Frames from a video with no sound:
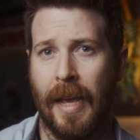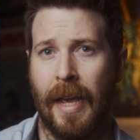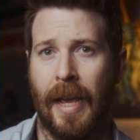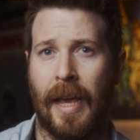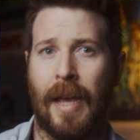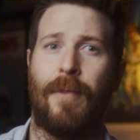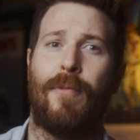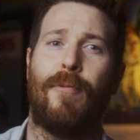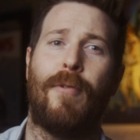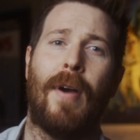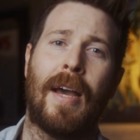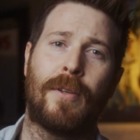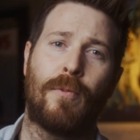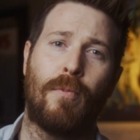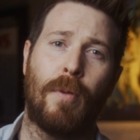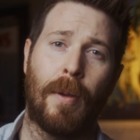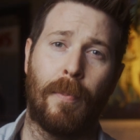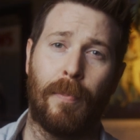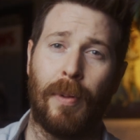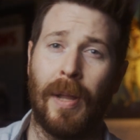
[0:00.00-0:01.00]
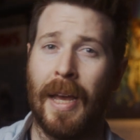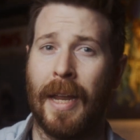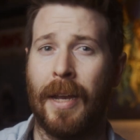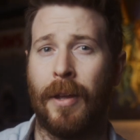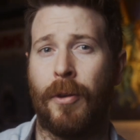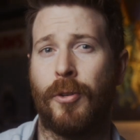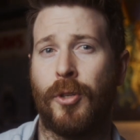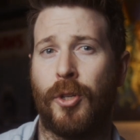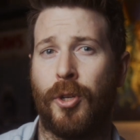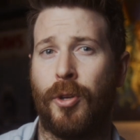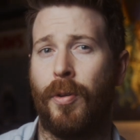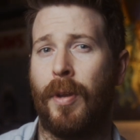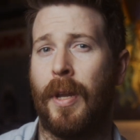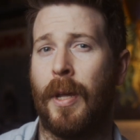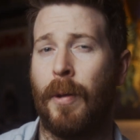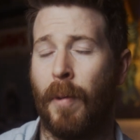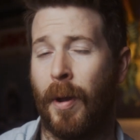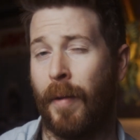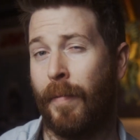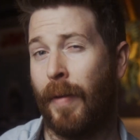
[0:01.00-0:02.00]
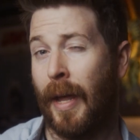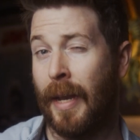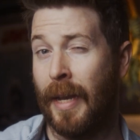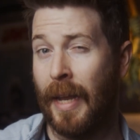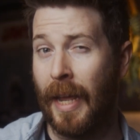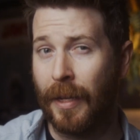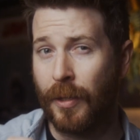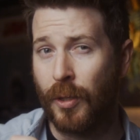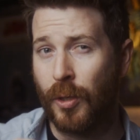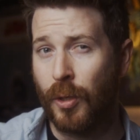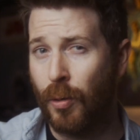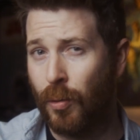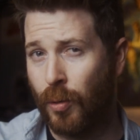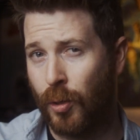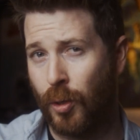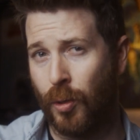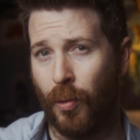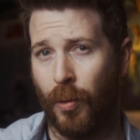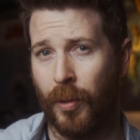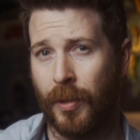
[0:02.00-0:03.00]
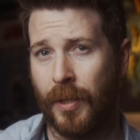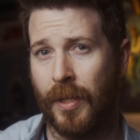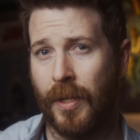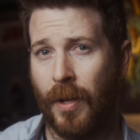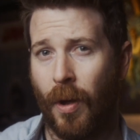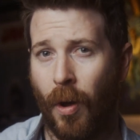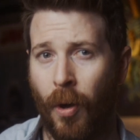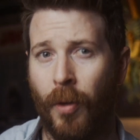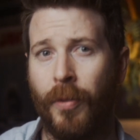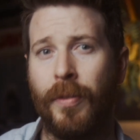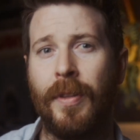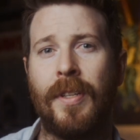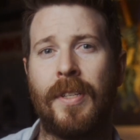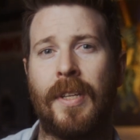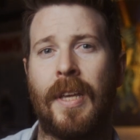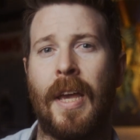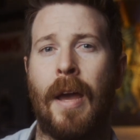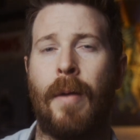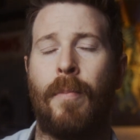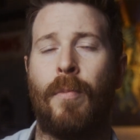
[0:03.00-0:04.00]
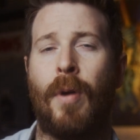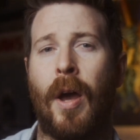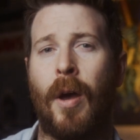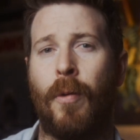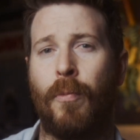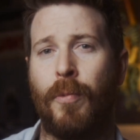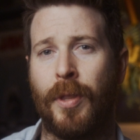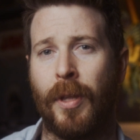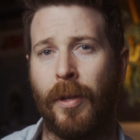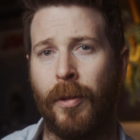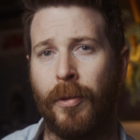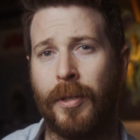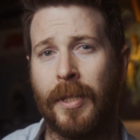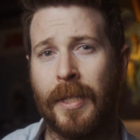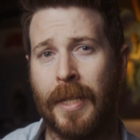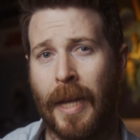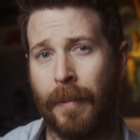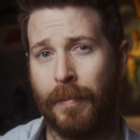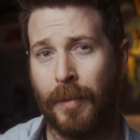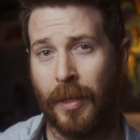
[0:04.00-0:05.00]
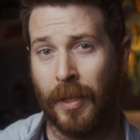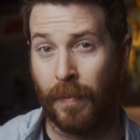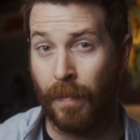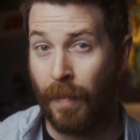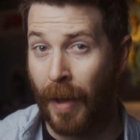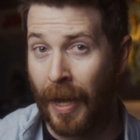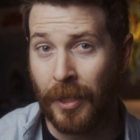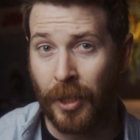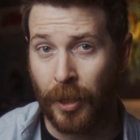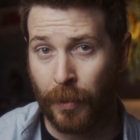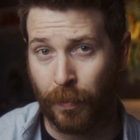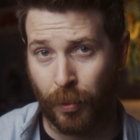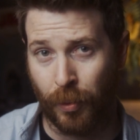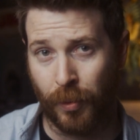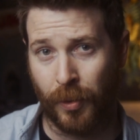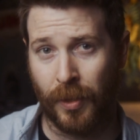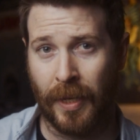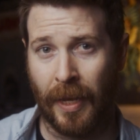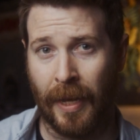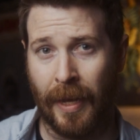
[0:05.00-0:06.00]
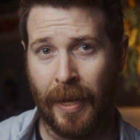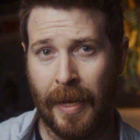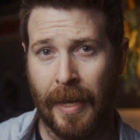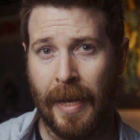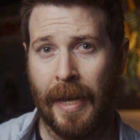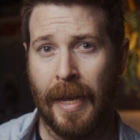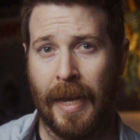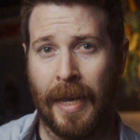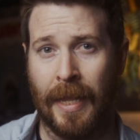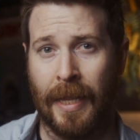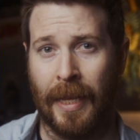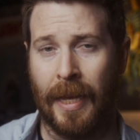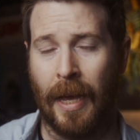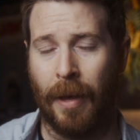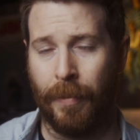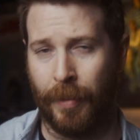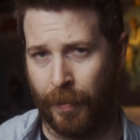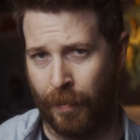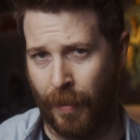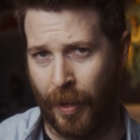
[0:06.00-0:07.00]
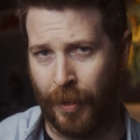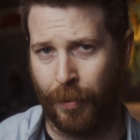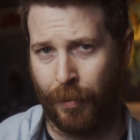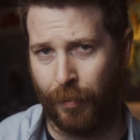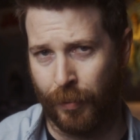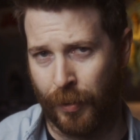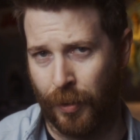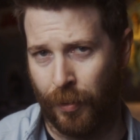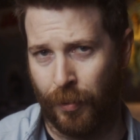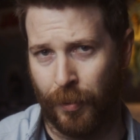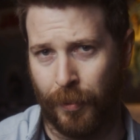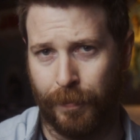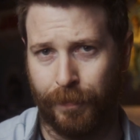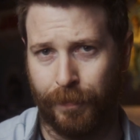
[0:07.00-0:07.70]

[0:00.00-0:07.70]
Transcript: In fact, we are planning on shooting one of our next 2 shorts on this camera with the Look Adapter's Magic Booster in the coming month or 2.